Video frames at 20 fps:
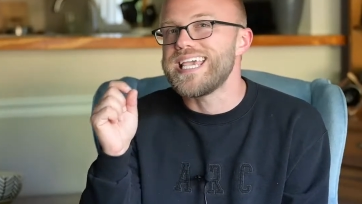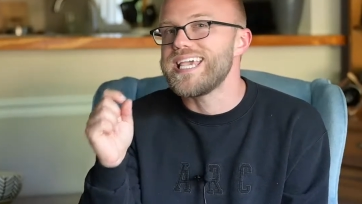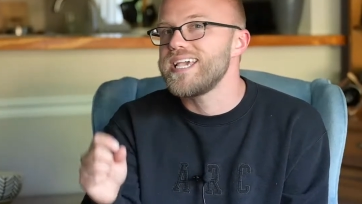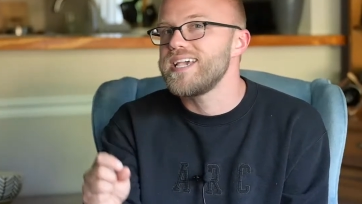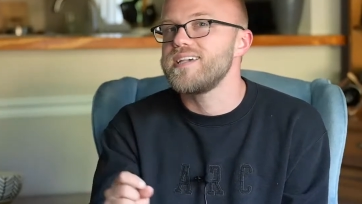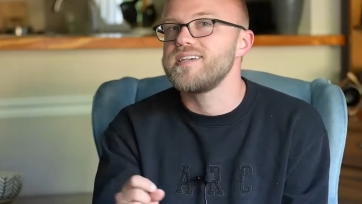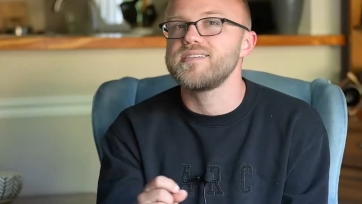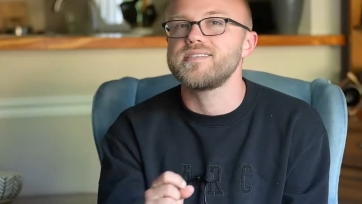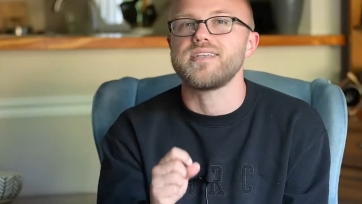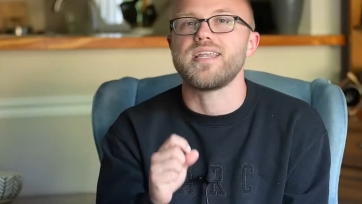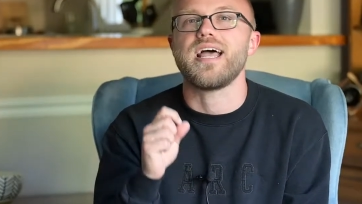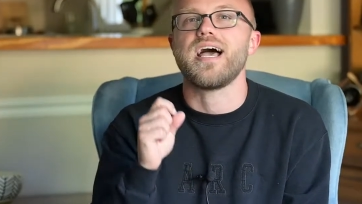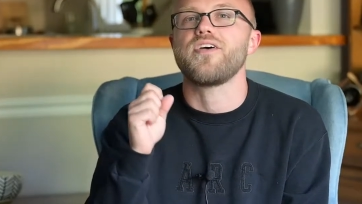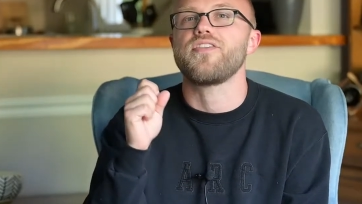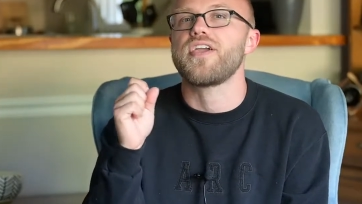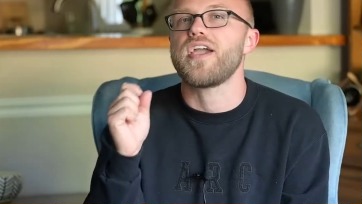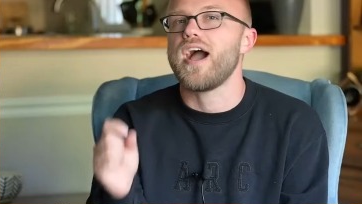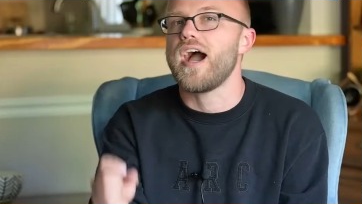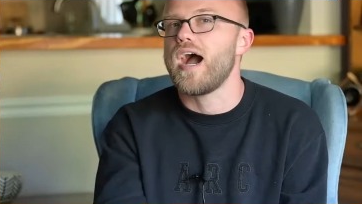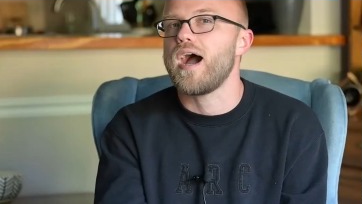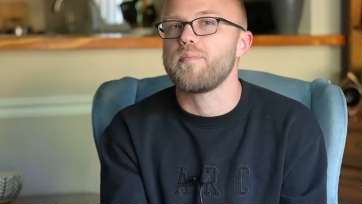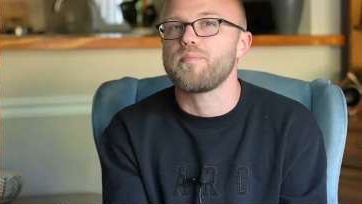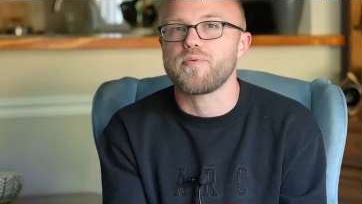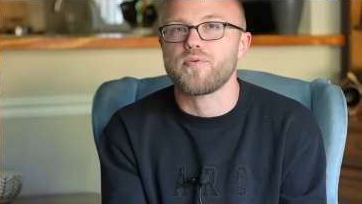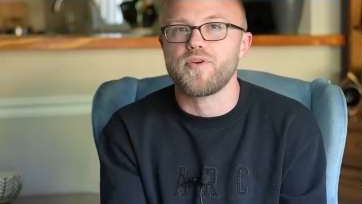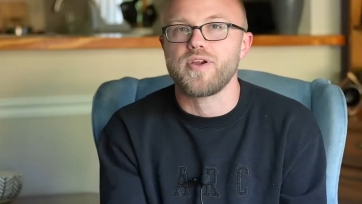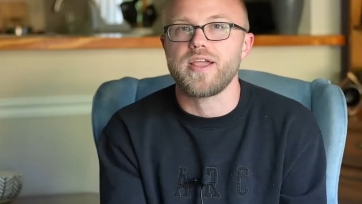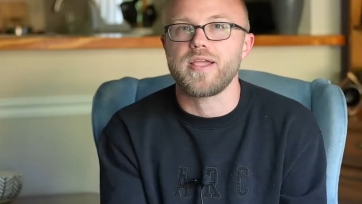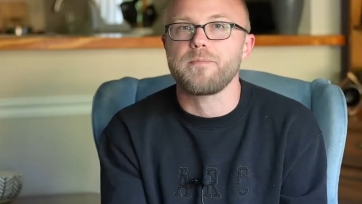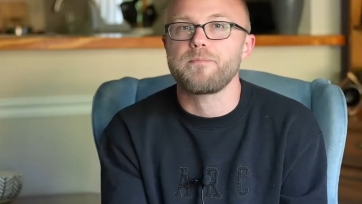is and how they
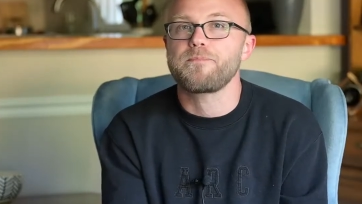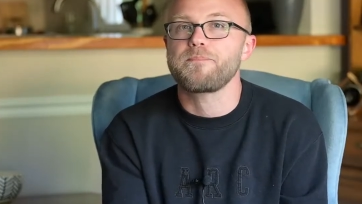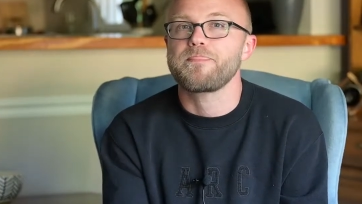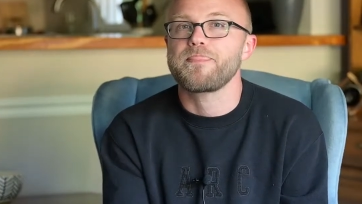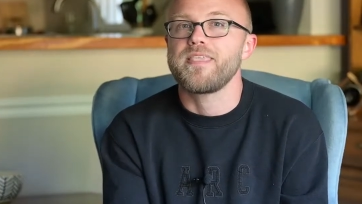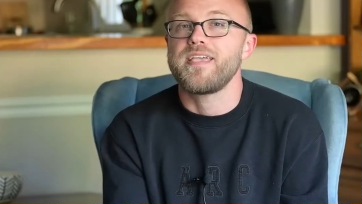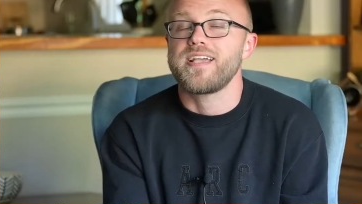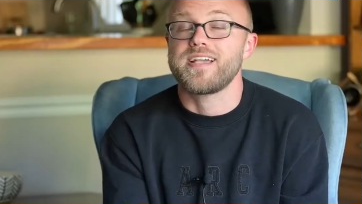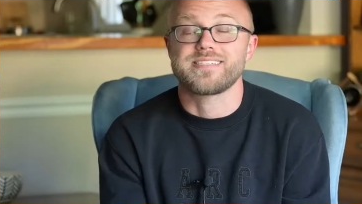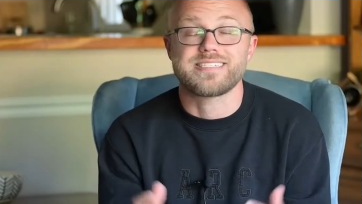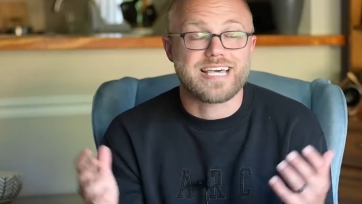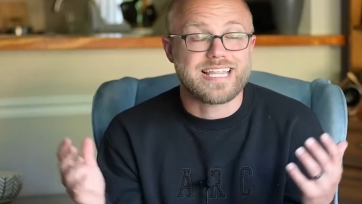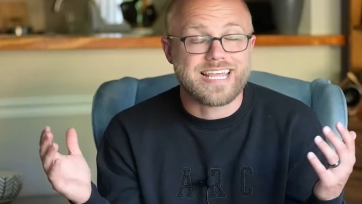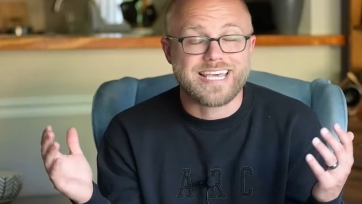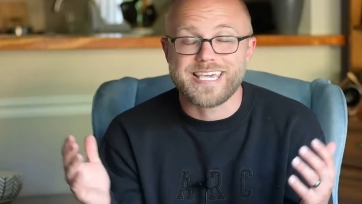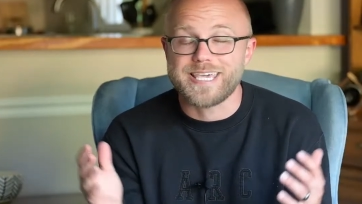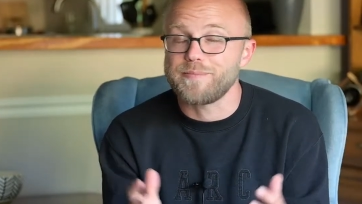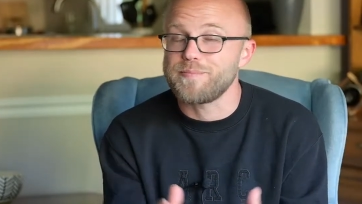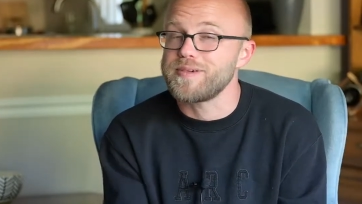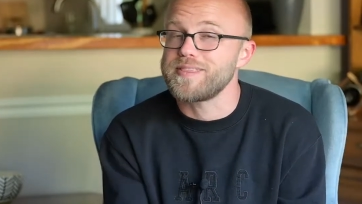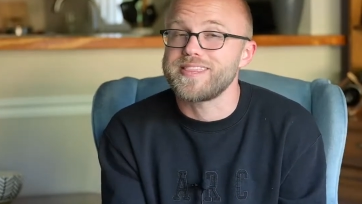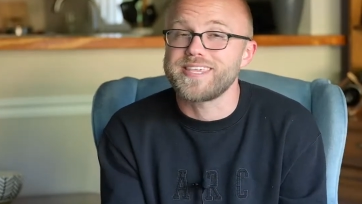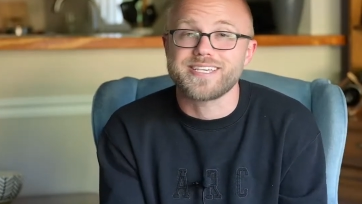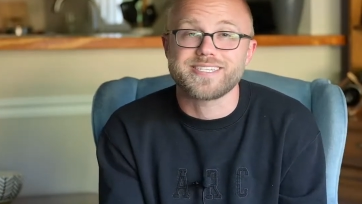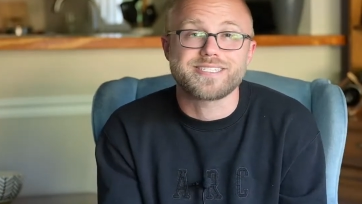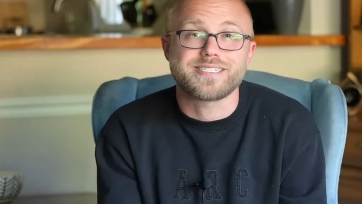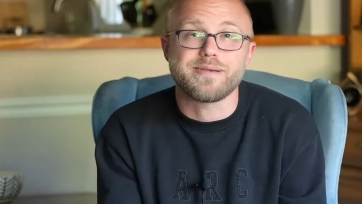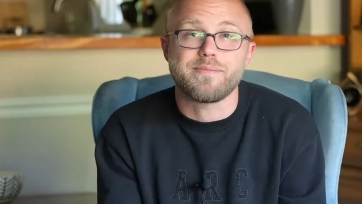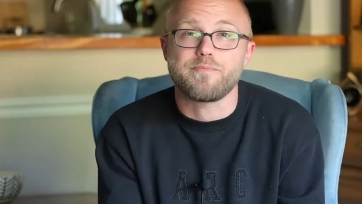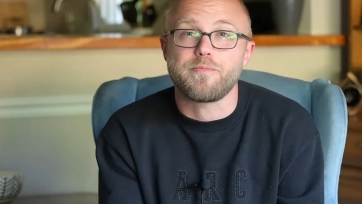operate, because I like keeping things
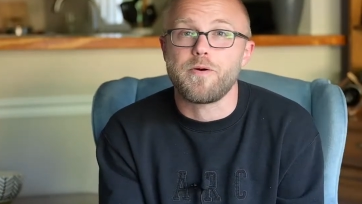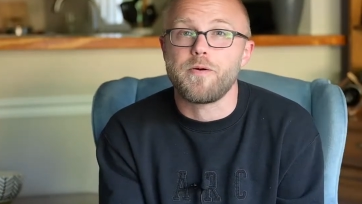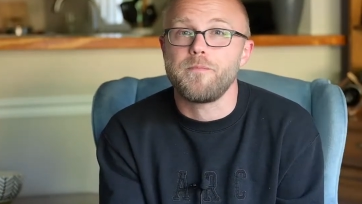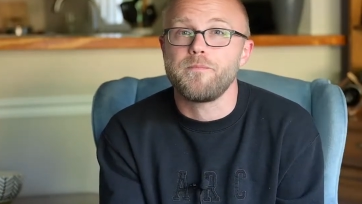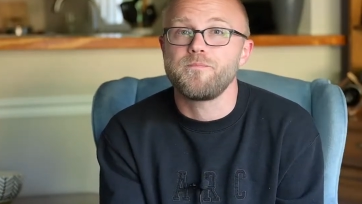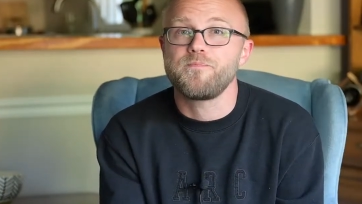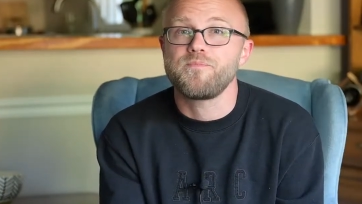simple.